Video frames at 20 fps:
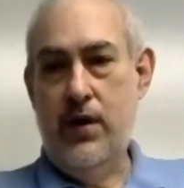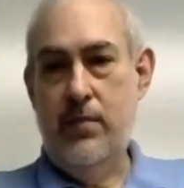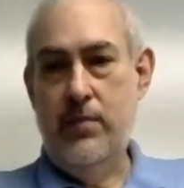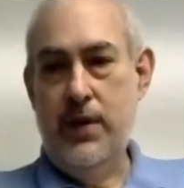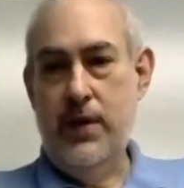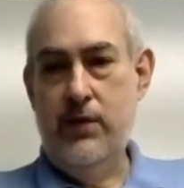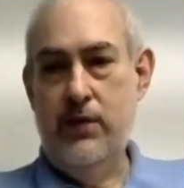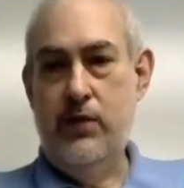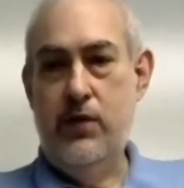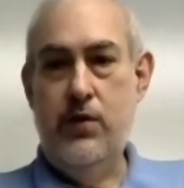
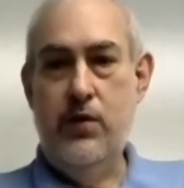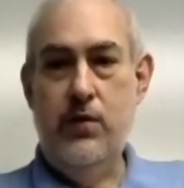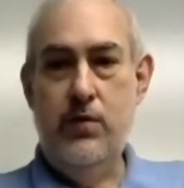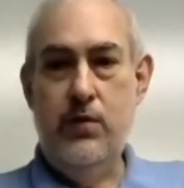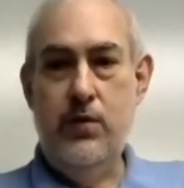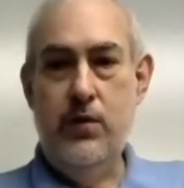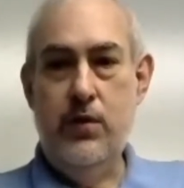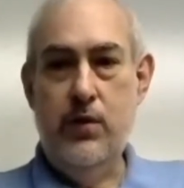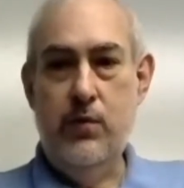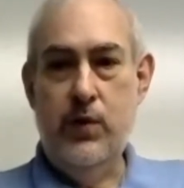
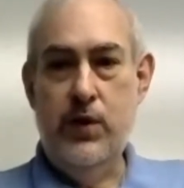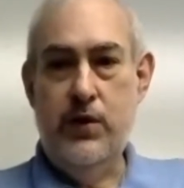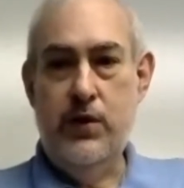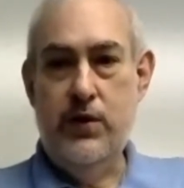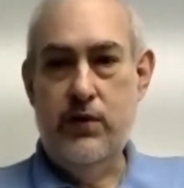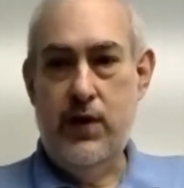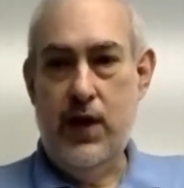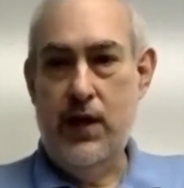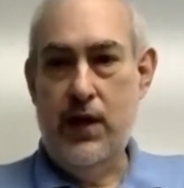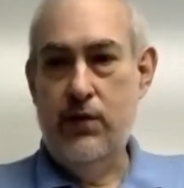Institute, which
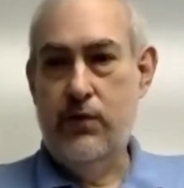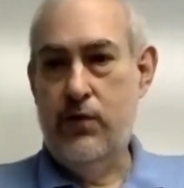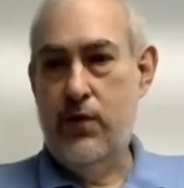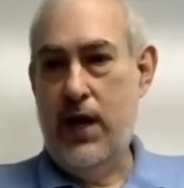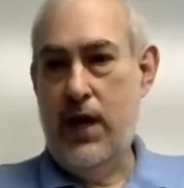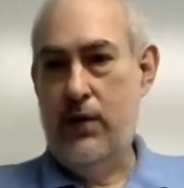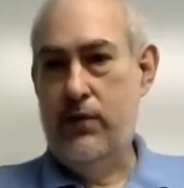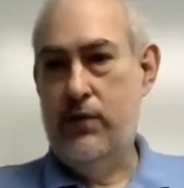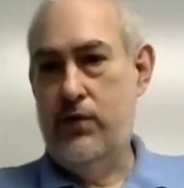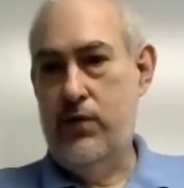stands for
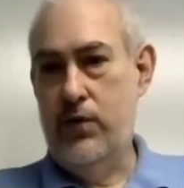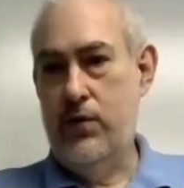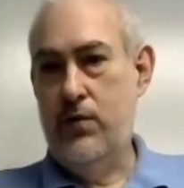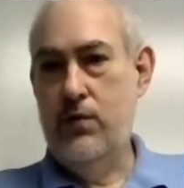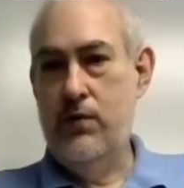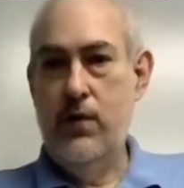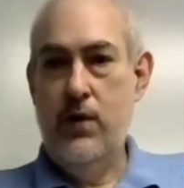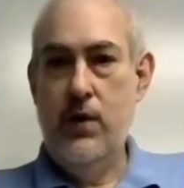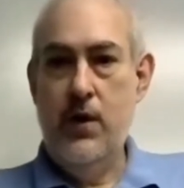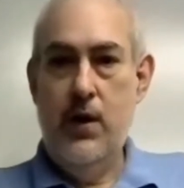House of
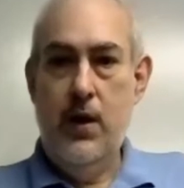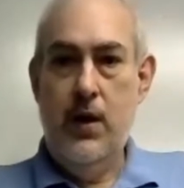Tutors.